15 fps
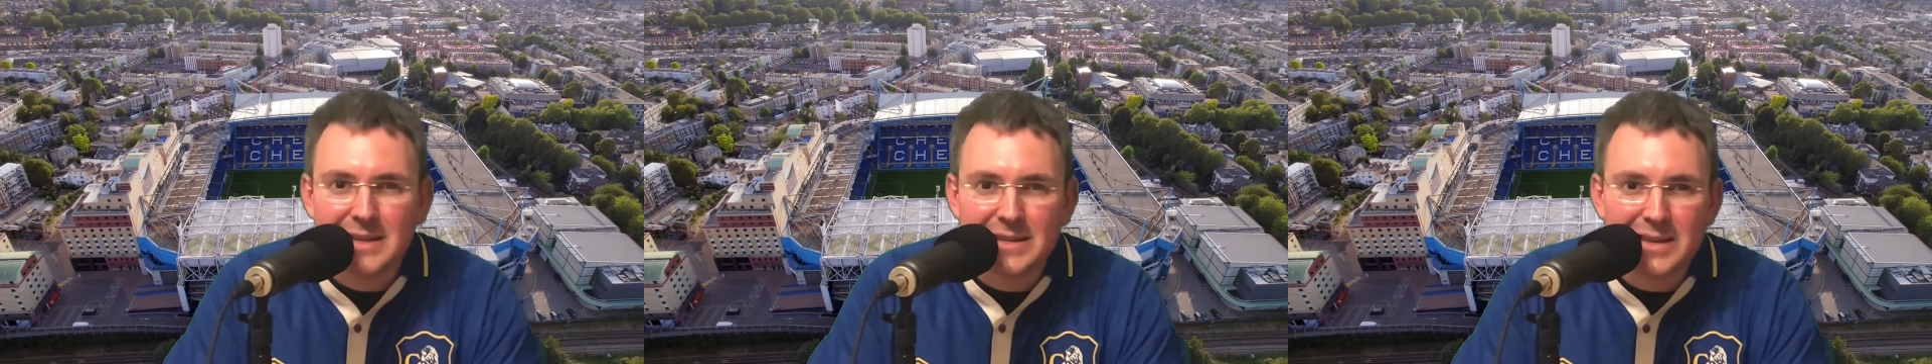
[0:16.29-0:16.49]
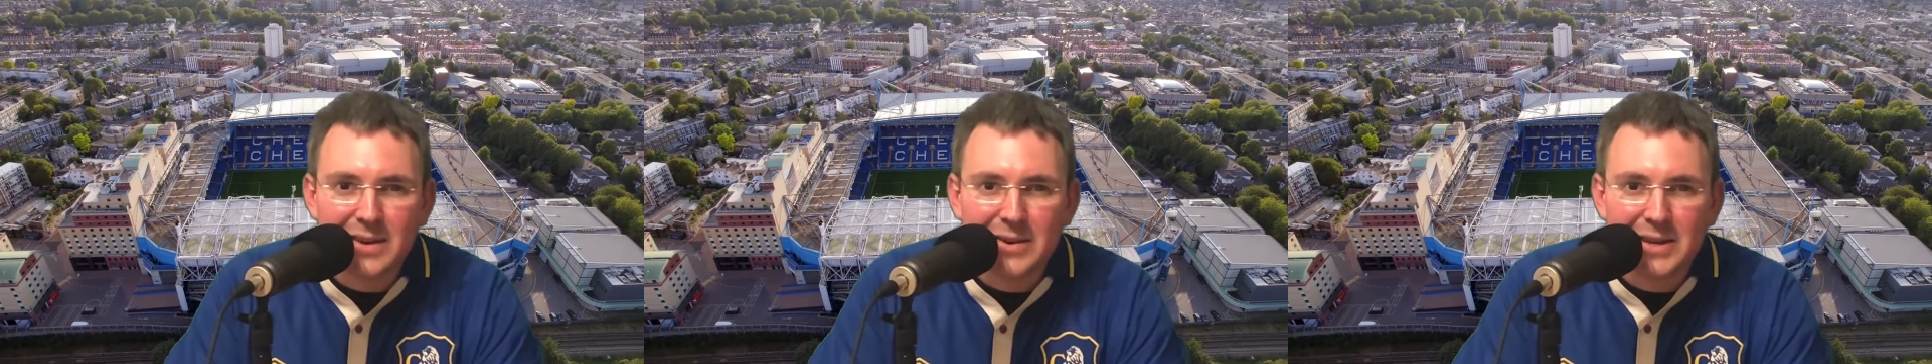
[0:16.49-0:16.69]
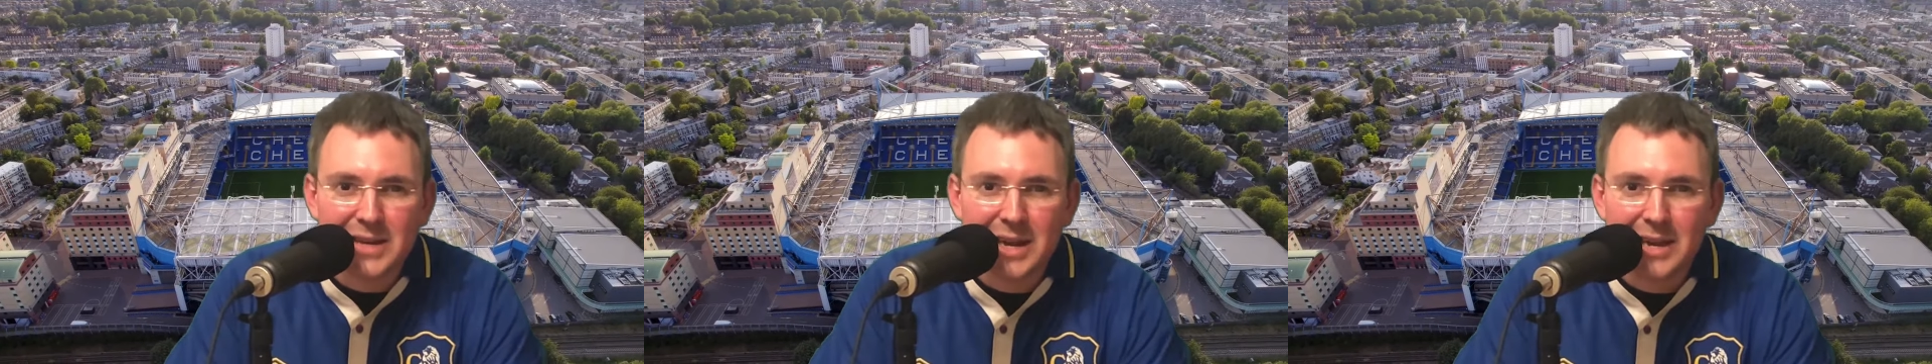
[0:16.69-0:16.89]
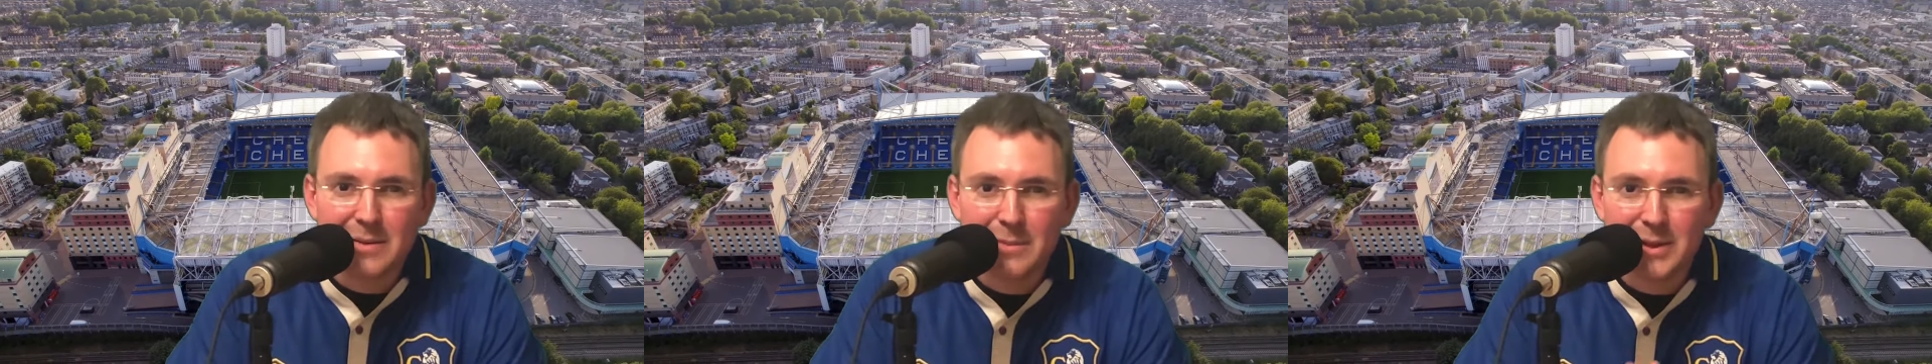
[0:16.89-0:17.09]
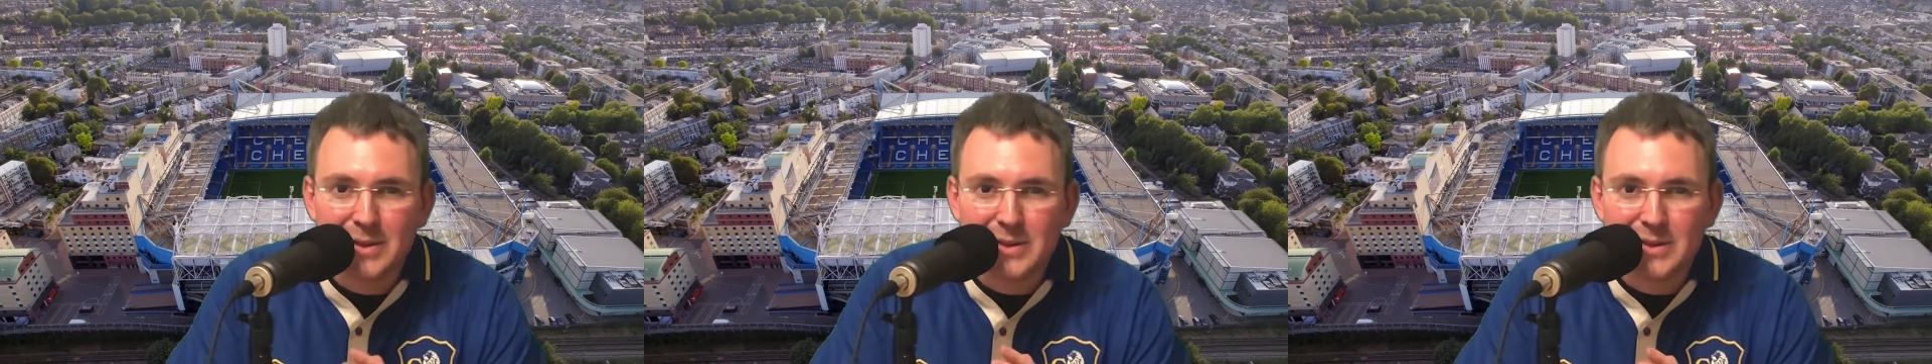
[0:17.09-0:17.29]
He's only
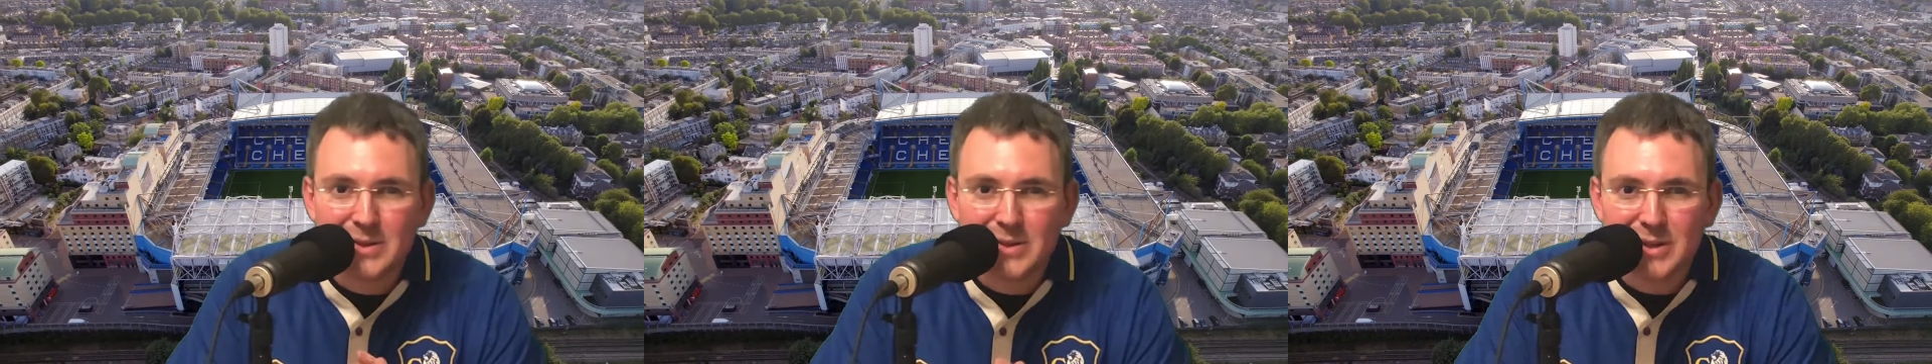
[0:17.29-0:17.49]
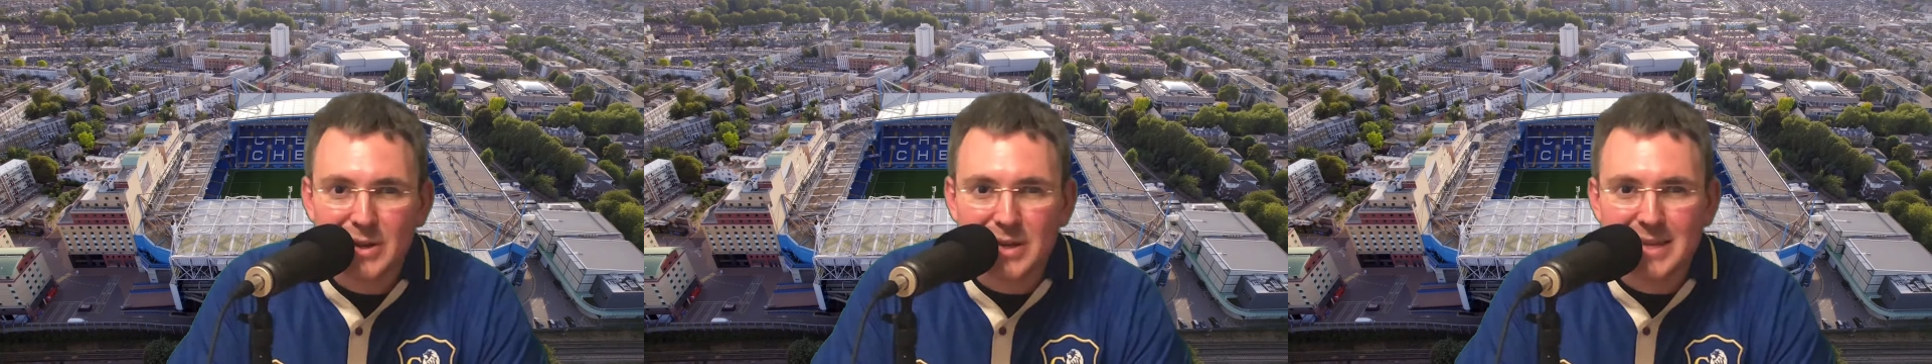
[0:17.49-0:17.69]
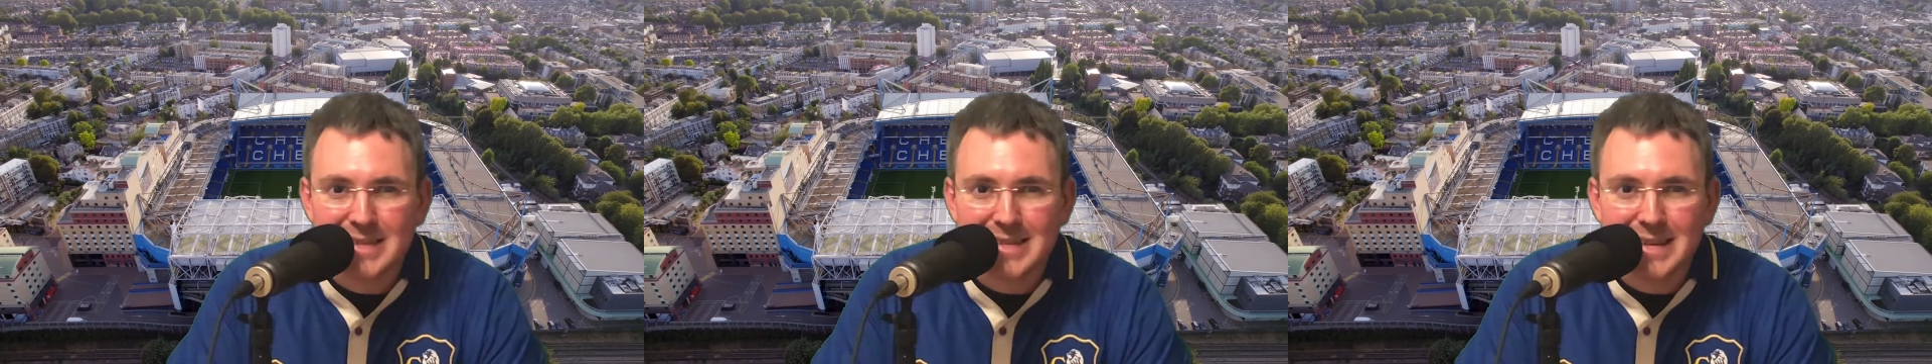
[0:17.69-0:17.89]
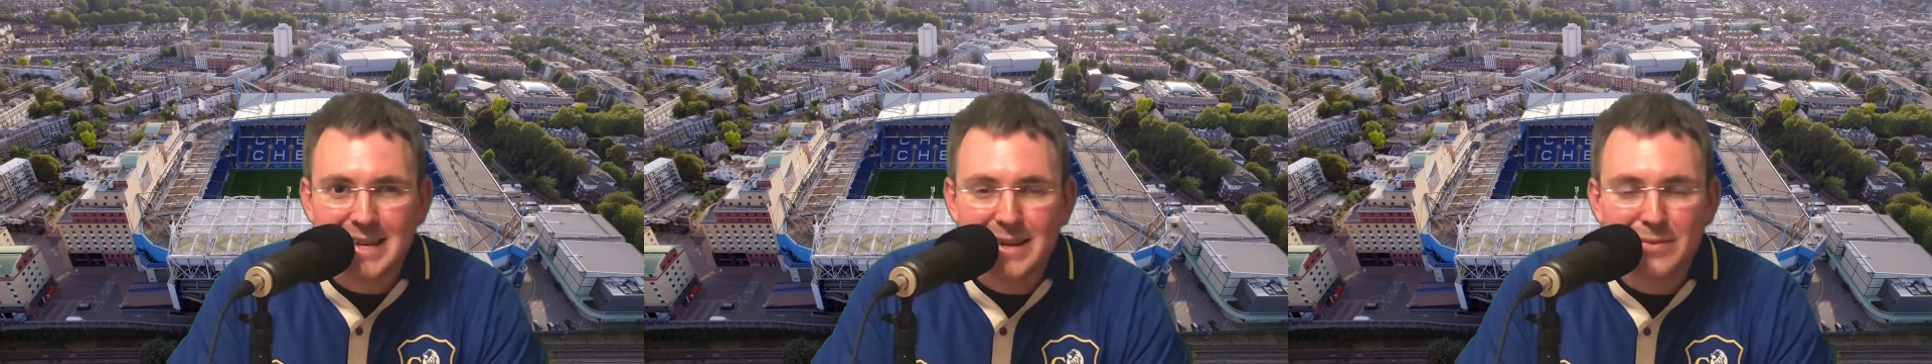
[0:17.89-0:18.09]
came in this season